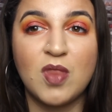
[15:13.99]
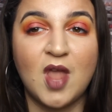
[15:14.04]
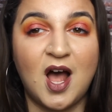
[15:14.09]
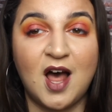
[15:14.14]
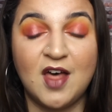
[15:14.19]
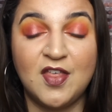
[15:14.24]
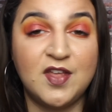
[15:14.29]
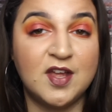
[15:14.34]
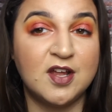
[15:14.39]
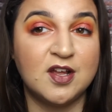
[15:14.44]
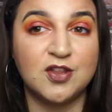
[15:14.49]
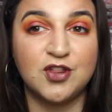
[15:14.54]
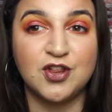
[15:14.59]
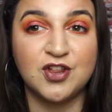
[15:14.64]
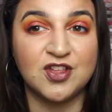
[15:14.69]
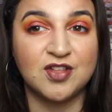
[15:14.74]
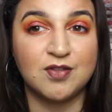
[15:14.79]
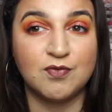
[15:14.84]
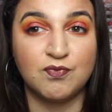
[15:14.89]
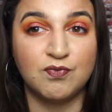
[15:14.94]
I think
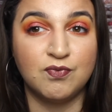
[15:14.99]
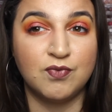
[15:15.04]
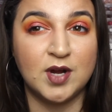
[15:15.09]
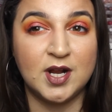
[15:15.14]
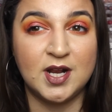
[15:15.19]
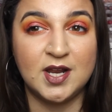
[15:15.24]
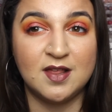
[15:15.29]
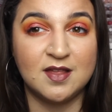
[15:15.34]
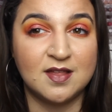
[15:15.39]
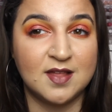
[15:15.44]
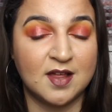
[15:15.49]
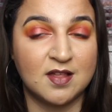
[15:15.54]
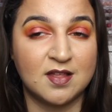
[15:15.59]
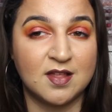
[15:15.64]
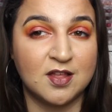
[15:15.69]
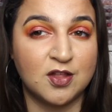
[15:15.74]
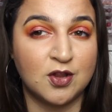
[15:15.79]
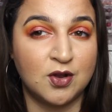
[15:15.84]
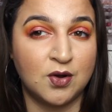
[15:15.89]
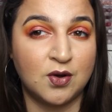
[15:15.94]
just really sets
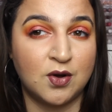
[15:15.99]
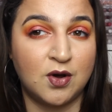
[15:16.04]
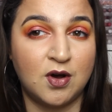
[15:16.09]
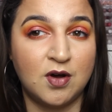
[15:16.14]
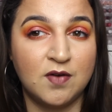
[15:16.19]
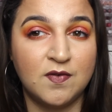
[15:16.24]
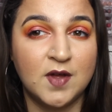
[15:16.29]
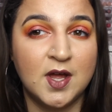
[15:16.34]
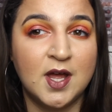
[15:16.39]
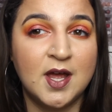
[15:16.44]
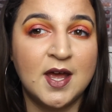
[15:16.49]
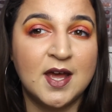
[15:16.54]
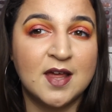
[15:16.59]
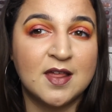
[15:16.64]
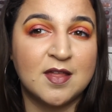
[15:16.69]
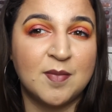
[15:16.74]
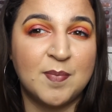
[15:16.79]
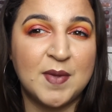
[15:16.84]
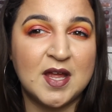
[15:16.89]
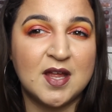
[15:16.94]
this look off.
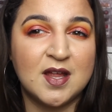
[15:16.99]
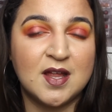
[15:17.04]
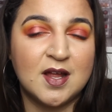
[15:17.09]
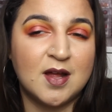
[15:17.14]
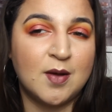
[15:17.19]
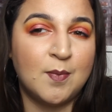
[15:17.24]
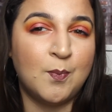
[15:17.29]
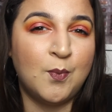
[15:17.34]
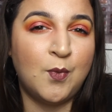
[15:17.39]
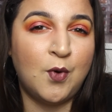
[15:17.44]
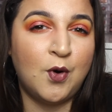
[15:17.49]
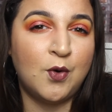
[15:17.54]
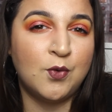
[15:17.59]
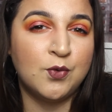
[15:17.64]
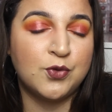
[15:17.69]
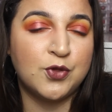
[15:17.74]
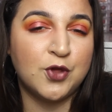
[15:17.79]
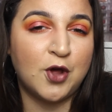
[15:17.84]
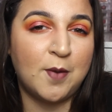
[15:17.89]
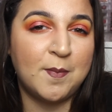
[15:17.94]
It's a bit more
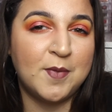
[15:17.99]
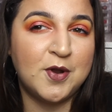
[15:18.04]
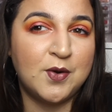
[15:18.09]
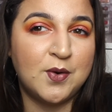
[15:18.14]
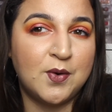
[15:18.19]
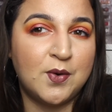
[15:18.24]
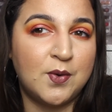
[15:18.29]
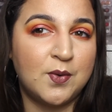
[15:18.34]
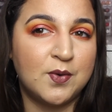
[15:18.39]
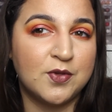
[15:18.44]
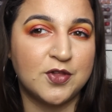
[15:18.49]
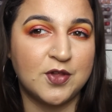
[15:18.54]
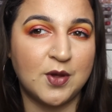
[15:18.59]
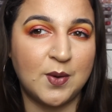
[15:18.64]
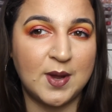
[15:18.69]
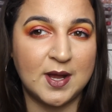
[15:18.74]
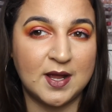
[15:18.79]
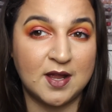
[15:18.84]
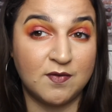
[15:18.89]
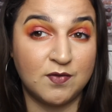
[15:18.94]
autumnal, so
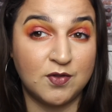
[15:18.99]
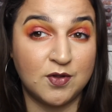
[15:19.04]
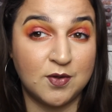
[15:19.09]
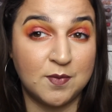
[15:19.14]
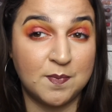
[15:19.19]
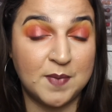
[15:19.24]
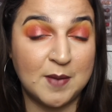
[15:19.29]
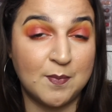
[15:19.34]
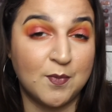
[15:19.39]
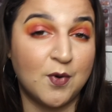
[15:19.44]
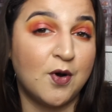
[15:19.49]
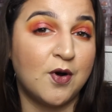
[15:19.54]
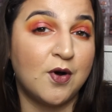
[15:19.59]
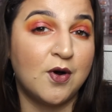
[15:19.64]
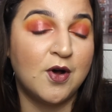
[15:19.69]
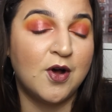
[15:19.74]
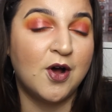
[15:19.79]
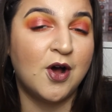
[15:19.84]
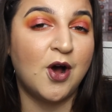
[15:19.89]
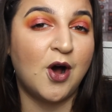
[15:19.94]
it gives you a bit
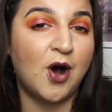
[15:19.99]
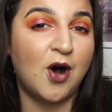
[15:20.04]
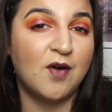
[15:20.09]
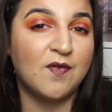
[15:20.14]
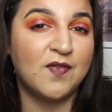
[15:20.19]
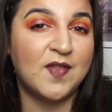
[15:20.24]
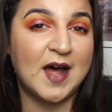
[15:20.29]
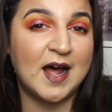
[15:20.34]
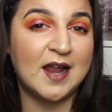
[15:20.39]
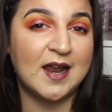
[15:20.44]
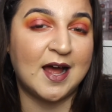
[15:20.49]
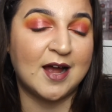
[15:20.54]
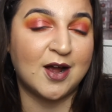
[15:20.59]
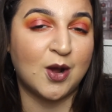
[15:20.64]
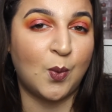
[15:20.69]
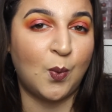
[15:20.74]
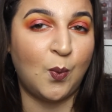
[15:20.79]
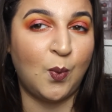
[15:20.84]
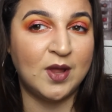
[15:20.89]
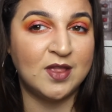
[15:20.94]
more of that
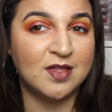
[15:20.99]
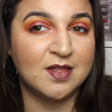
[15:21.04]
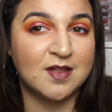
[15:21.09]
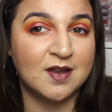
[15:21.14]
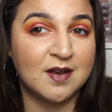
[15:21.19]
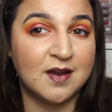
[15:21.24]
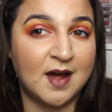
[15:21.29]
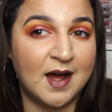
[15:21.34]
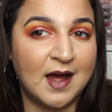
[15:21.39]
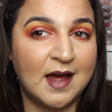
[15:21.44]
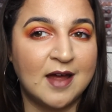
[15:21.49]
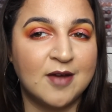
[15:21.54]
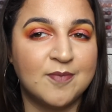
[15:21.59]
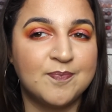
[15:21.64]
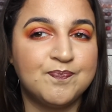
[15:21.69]
like winter night